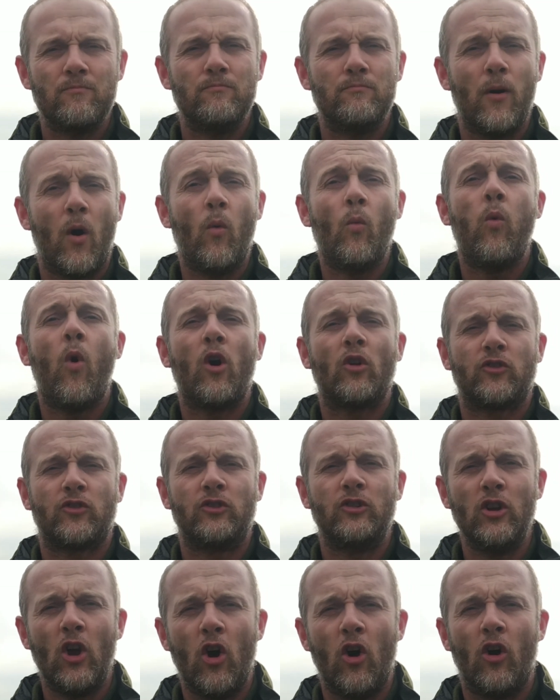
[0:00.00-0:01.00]
But what's
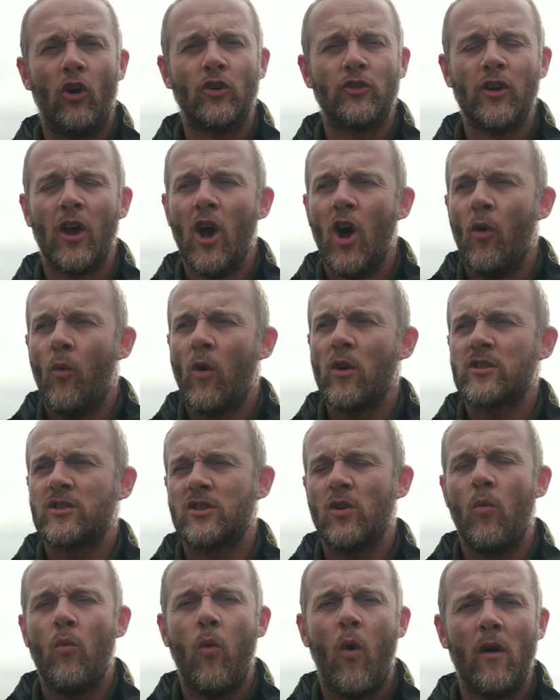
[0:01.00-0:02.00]
yours? What's
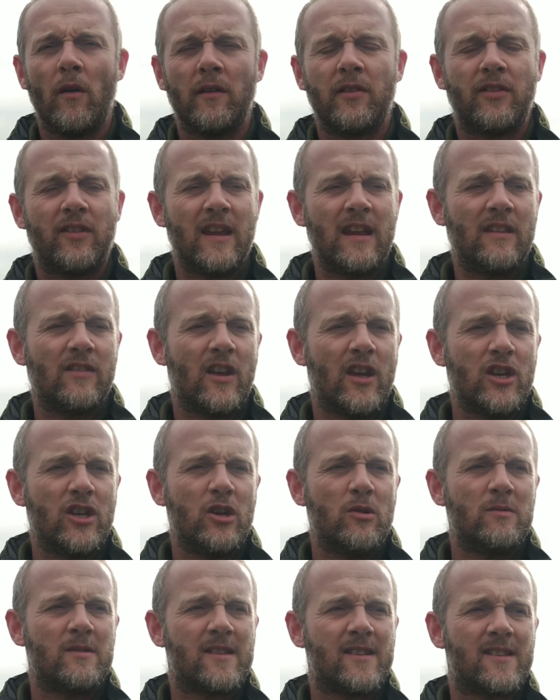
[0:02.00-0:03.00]
the one thing that
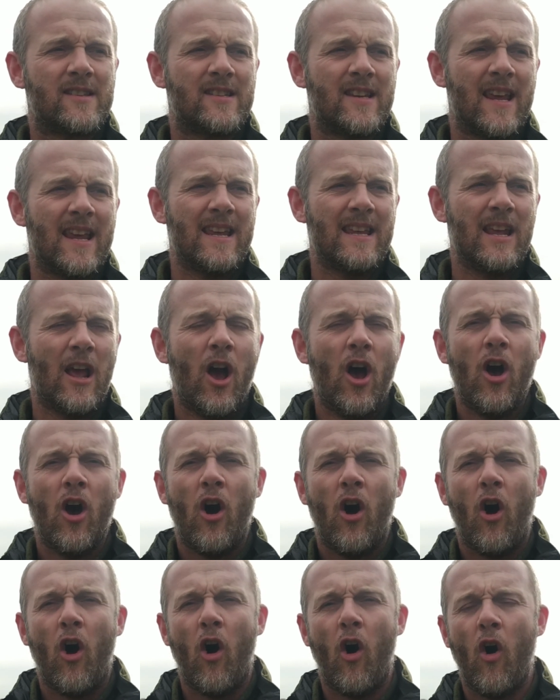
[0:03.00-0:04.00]
you see
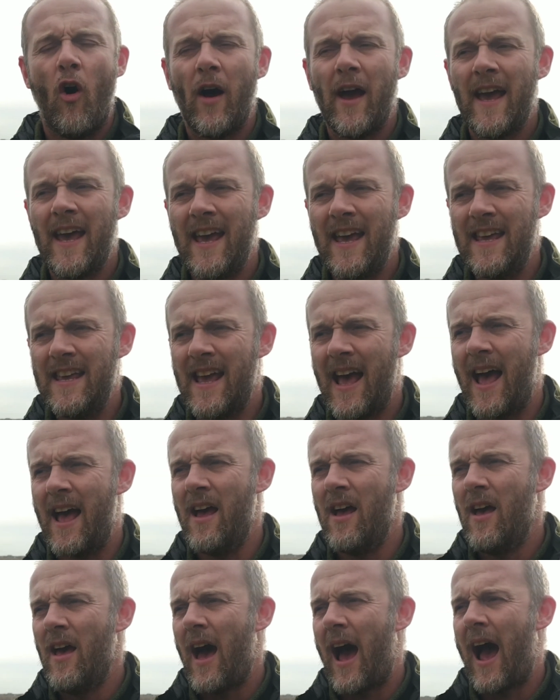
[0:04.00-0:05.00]
or hear,
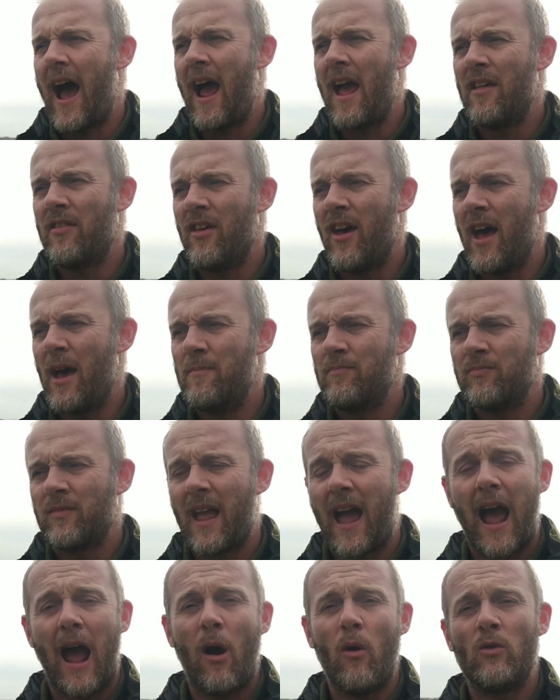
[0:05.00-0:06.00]
either
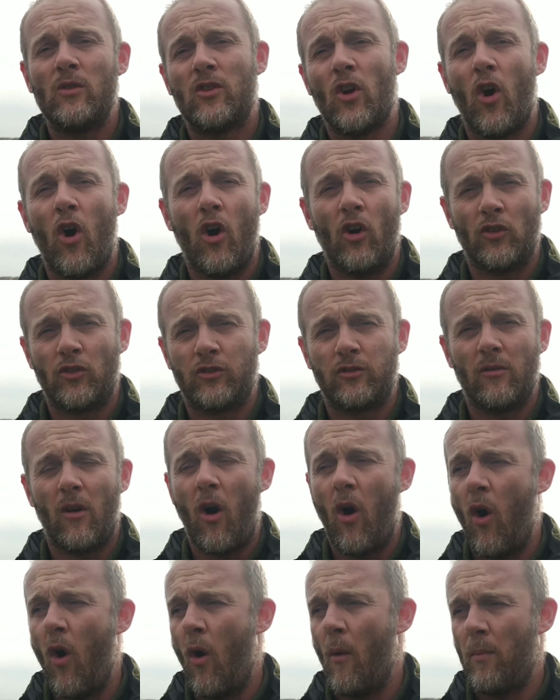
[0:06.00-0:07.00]
outdoors
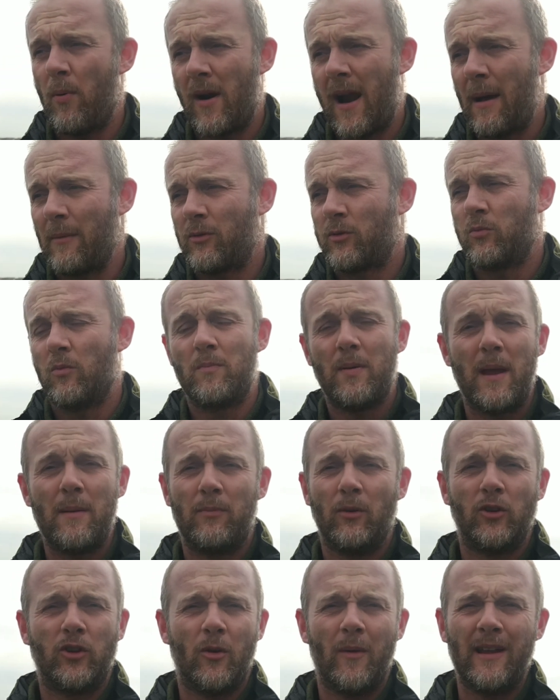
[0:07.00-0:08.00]
or perhaps
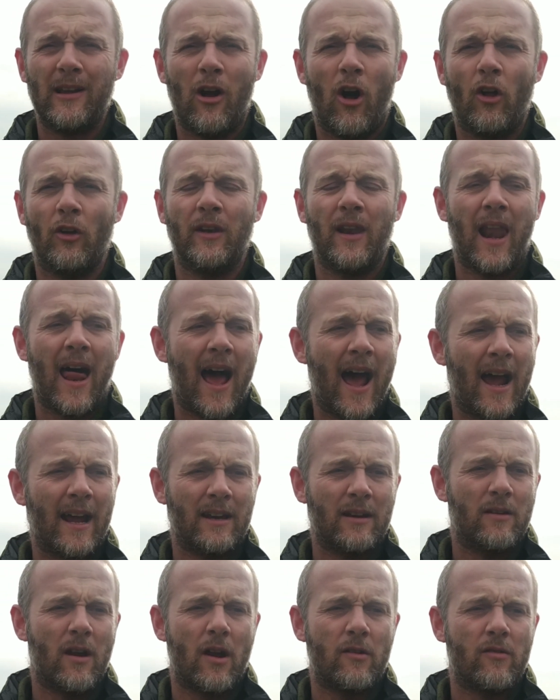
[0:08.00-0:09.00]
people doing
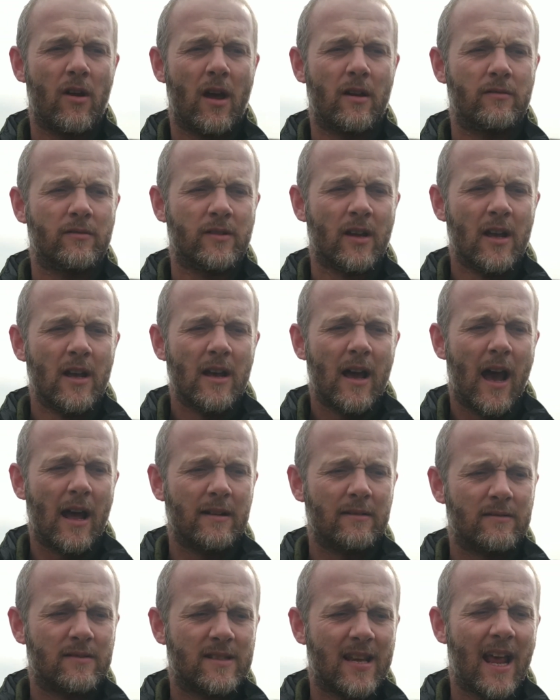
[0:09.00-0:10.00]
online and, and,
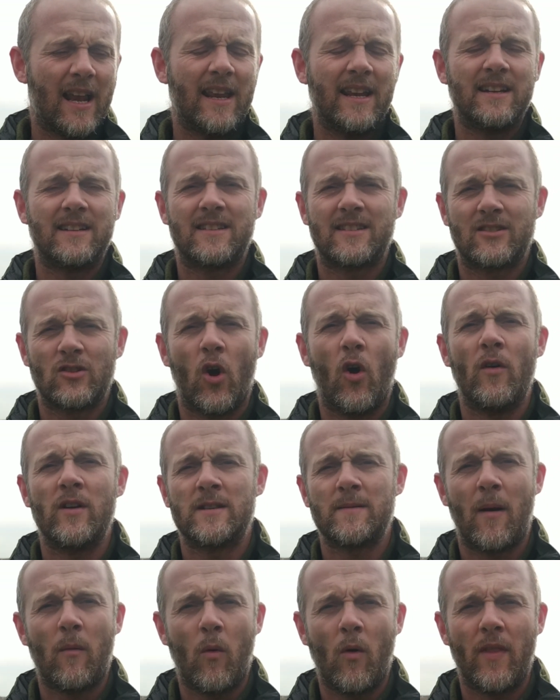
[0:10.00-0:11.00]
and telling stories
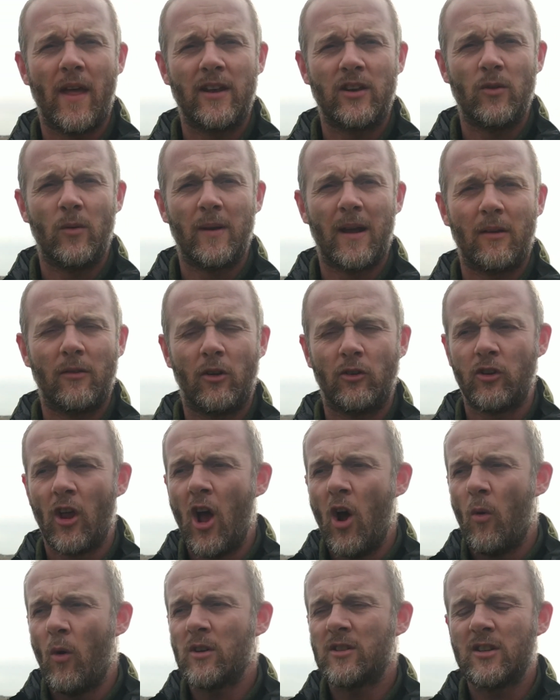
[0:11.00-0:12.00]
about what they're doing outdoors,
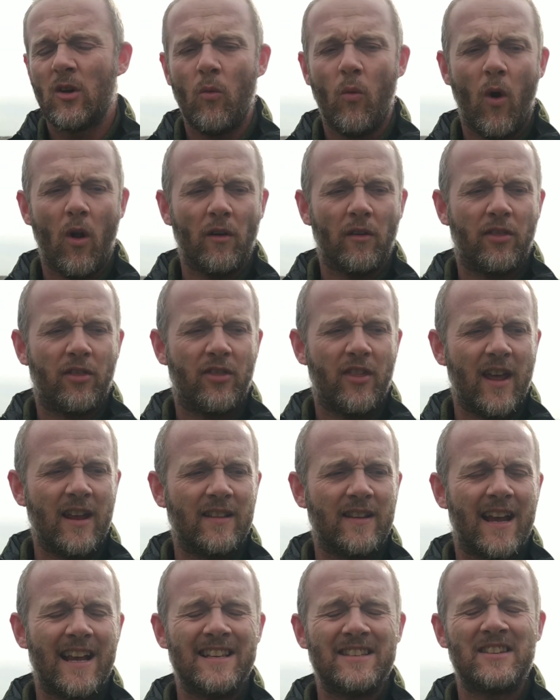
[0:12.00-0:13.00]
what's the one thing
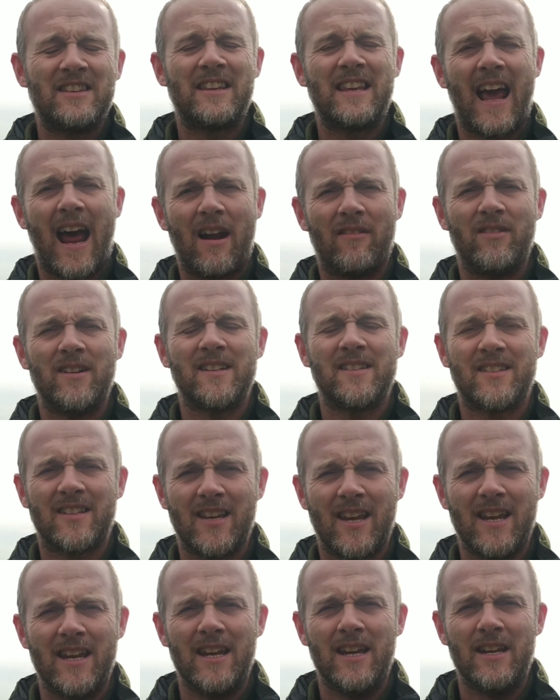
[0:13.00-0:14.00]
that is
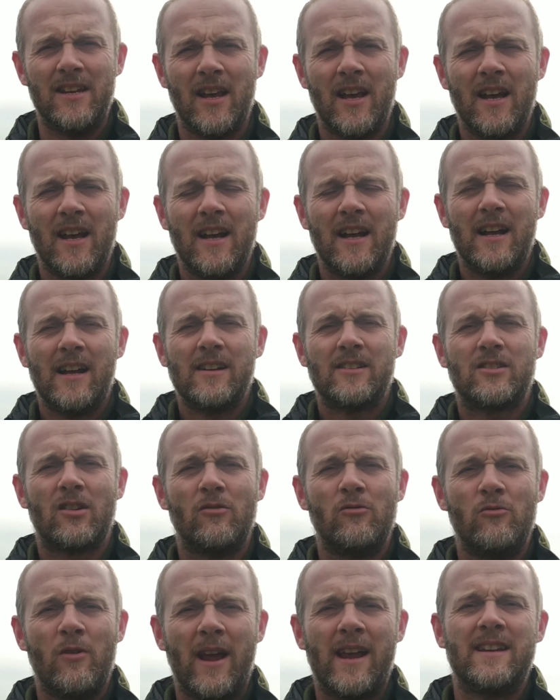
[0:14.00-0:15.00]
guaranteed to
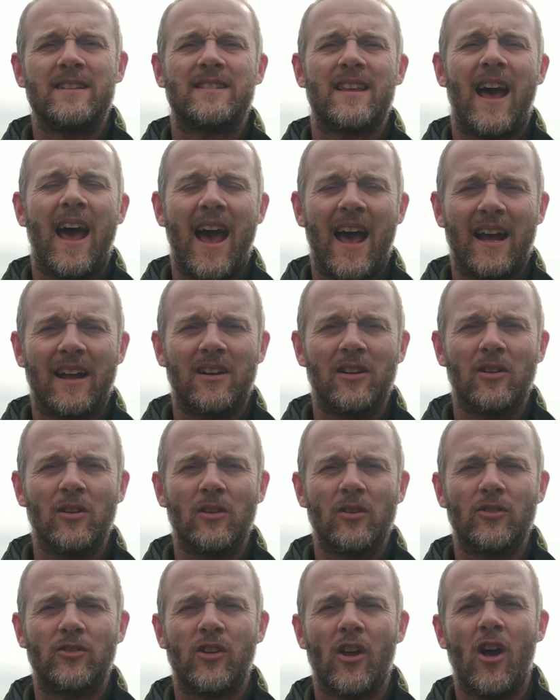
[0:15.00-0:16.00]
raise the
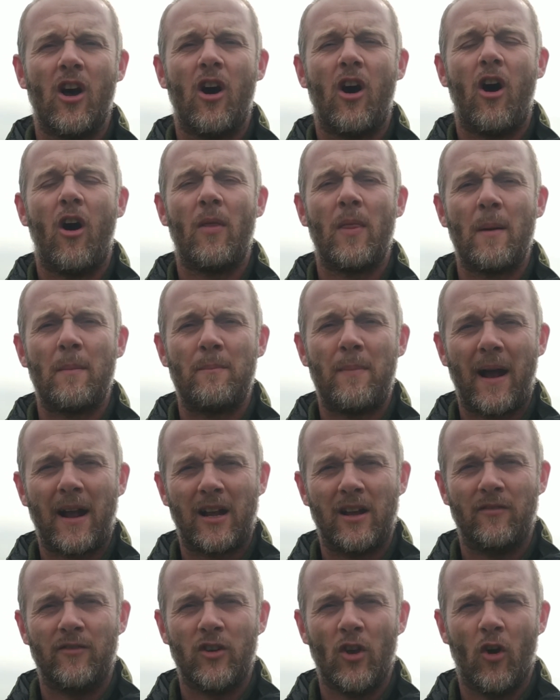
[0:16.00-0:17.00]
hackles on the
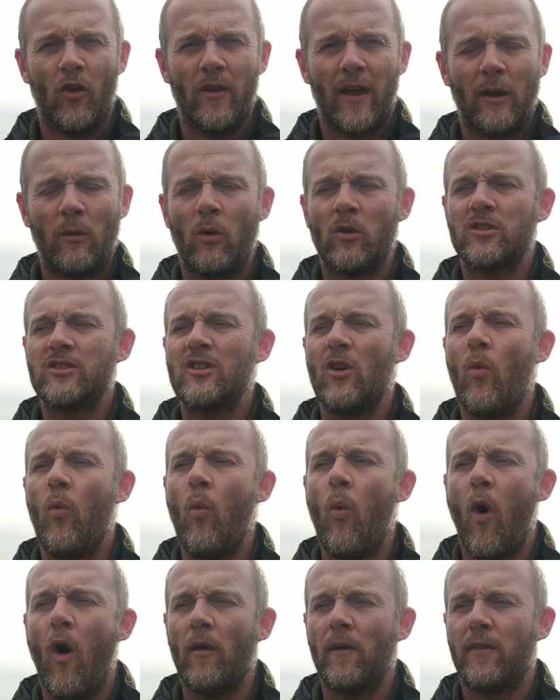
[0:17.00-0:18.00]
back of your neck? What's the
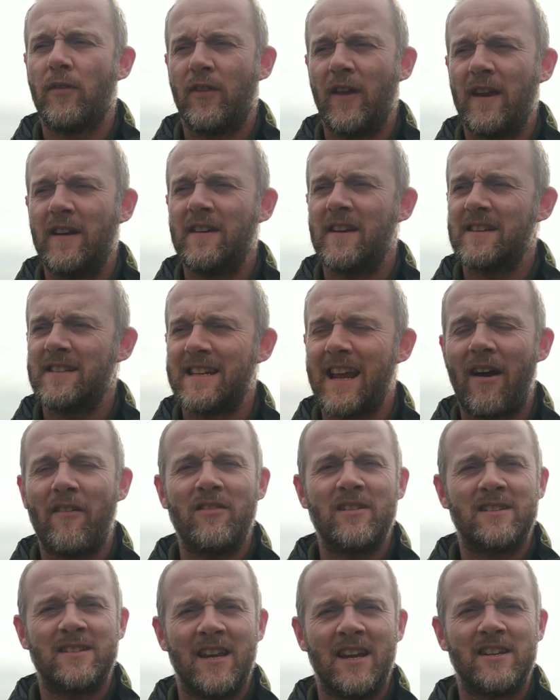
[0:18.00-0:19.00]
one thing that's
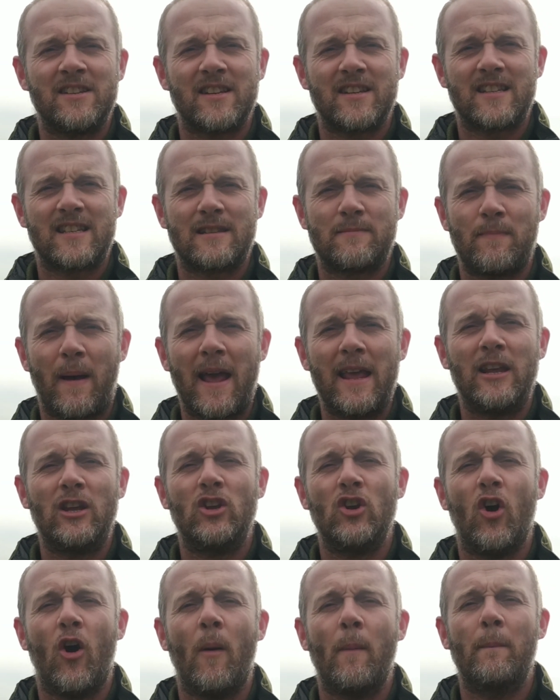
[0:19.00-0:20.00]
guaranteed to spike
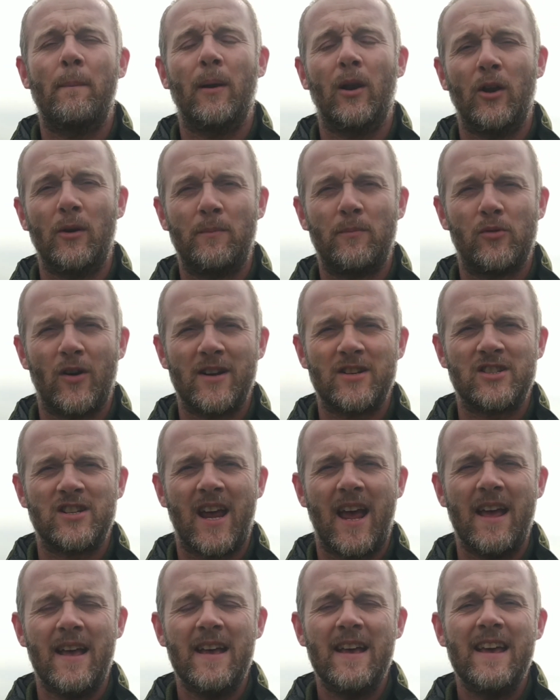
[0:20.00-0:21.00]
your blood
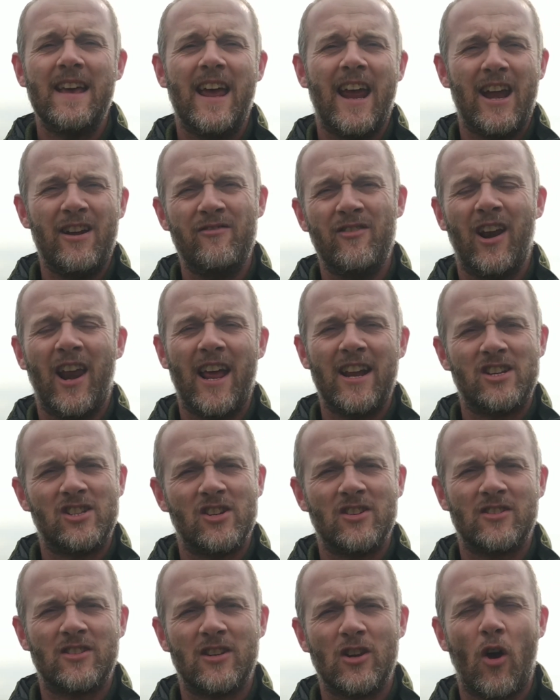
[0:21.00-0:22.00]
pressure in
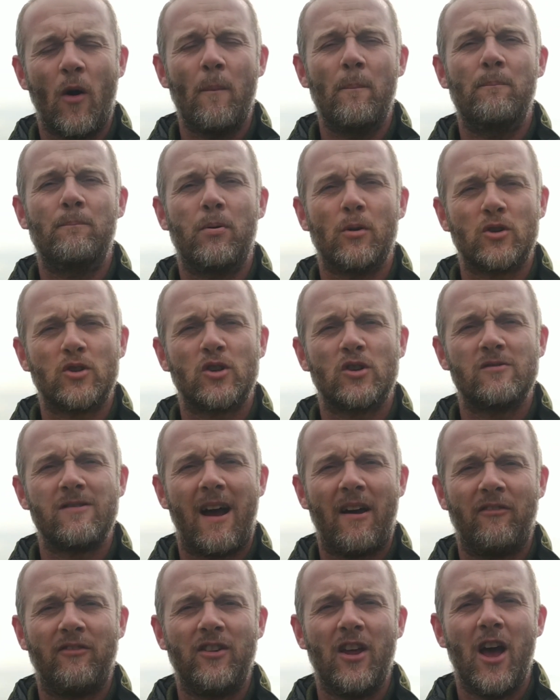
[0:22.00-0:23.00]
relation to your
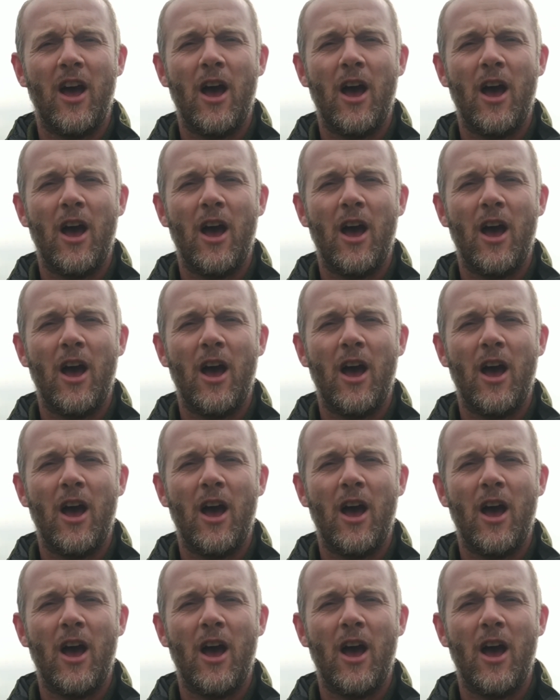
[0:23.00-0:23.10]
bushcraft